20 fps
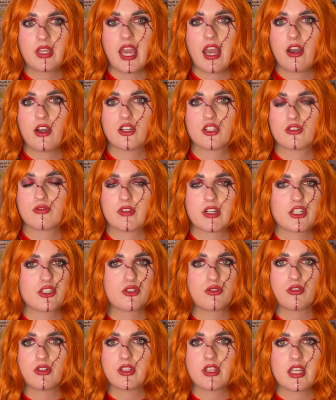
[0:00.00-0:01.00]
get her to
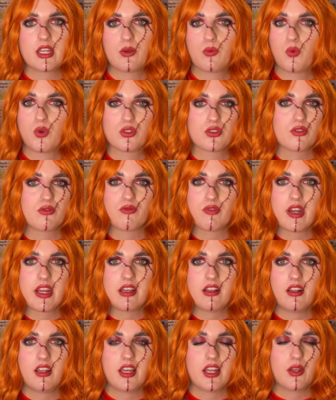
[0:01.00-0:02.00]
reassure her that it wasn't
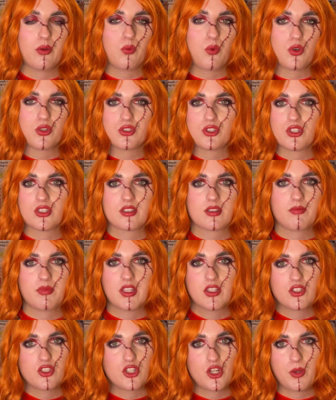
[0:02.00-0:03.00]
real and it was just
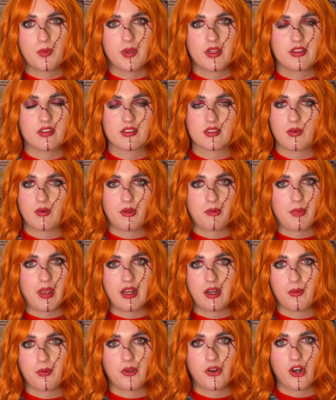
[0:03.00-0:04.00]
something stupid that someone
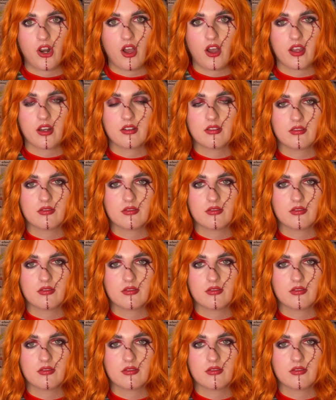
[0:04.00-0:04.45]
made up online.